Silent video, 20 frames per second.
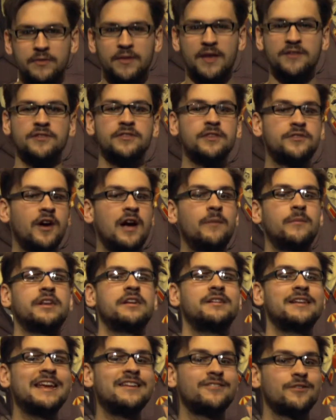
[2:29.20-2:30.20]
This is the time when
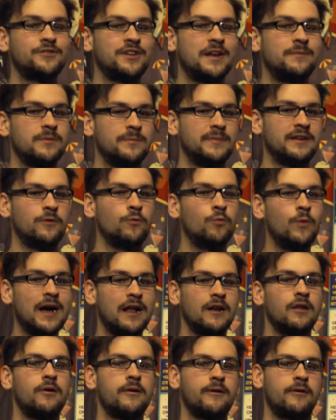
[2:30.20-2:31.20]
you need your team to be a
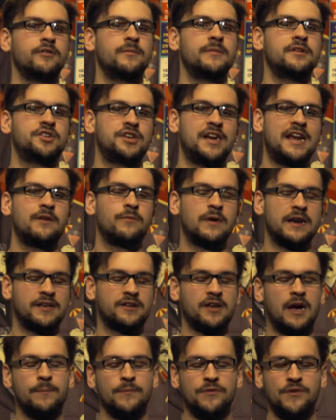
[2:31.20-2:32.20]
well-oiled machine when
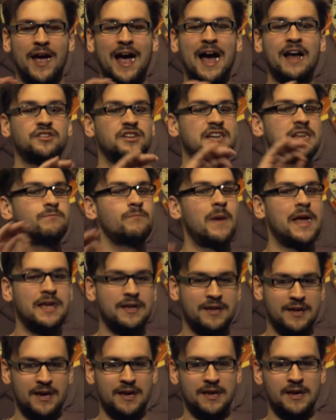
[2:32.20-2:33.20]
it comes to actually
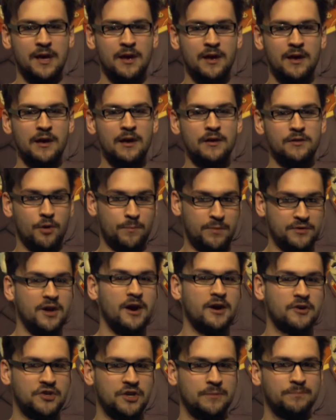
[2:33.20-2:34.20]
making your
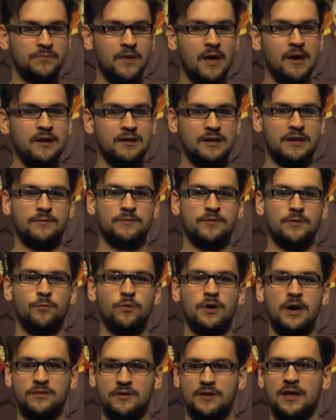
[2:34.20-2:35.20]
production. You need them to
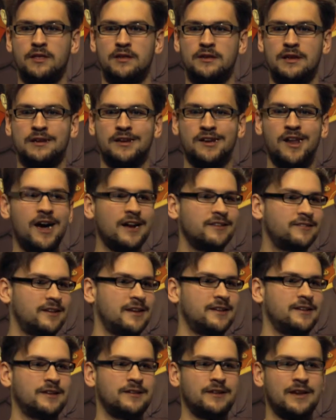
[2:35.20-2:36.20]
work together, you need
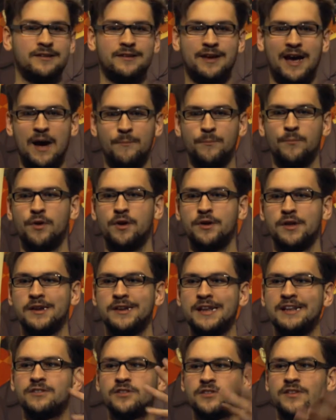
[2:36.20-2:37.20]
lighting, you need camera, you
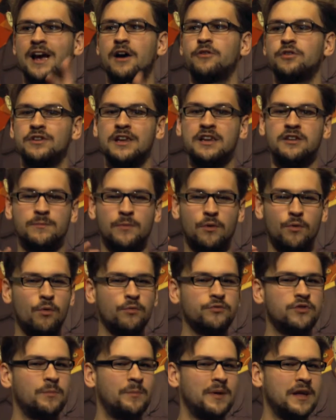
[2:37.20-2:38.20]
need sound, you need them
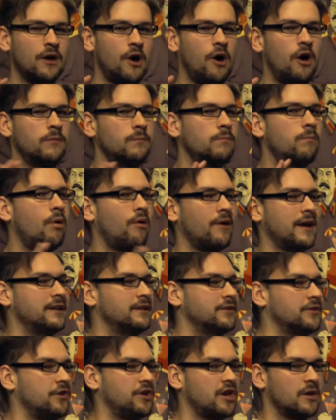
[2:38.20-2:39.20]
all to be on
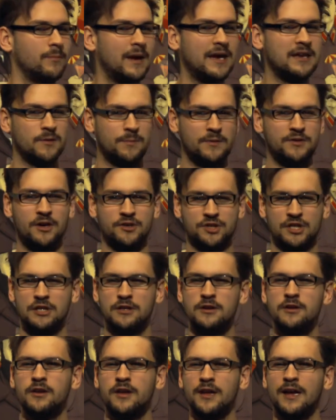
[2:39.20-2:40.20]
point so you can make your
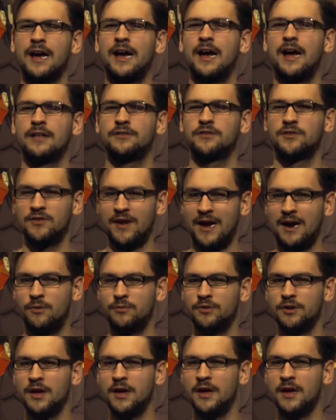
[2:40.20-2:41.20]
production look and
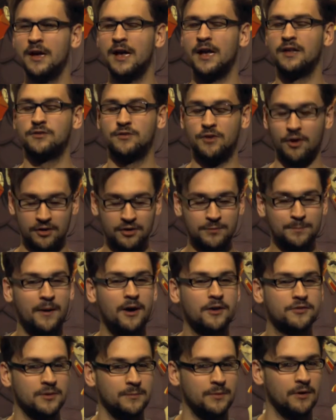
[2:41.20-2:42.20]
sound as good as
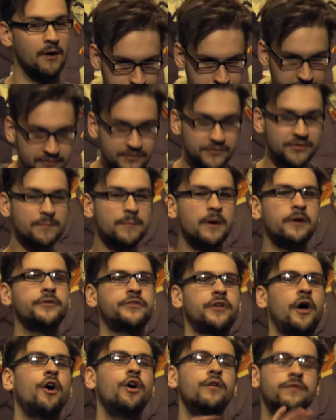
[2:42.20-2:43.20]
possible. This is the
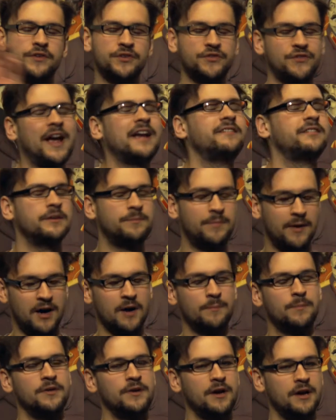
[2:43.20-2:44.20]
most overstated
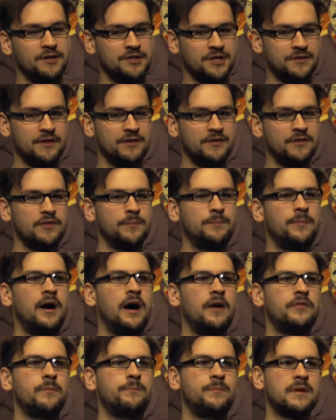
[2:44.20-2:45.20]
part of production. This is the
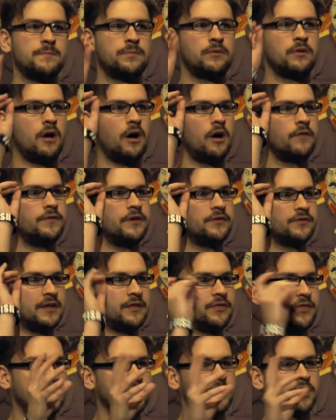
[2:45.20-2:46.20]
part that people obviously
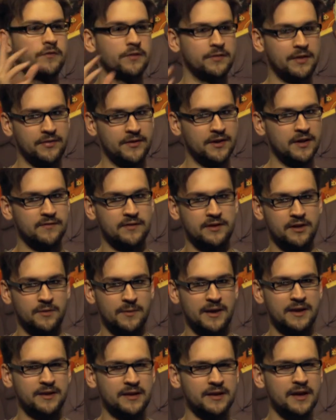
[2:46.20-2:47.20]
think of when they think of video
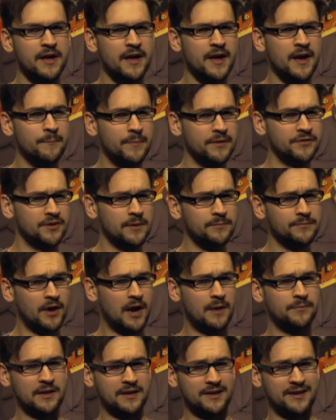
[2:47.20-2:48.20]
making, but
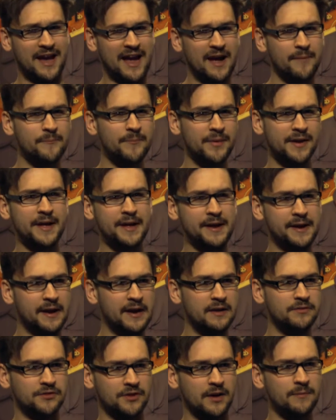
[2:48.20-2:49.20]
sometimes it can be,
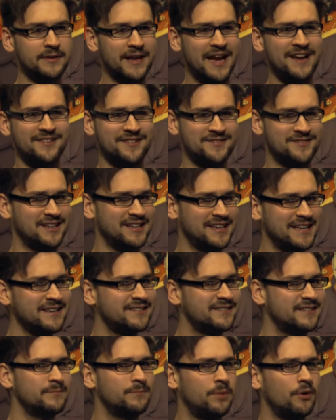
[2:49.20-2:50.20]
in some cases, the
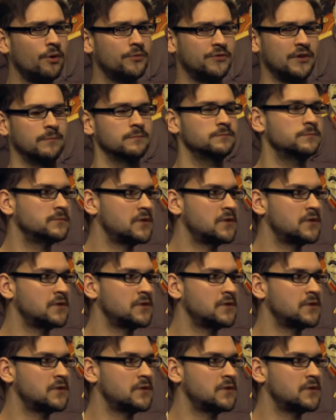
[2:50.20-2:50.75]
least important.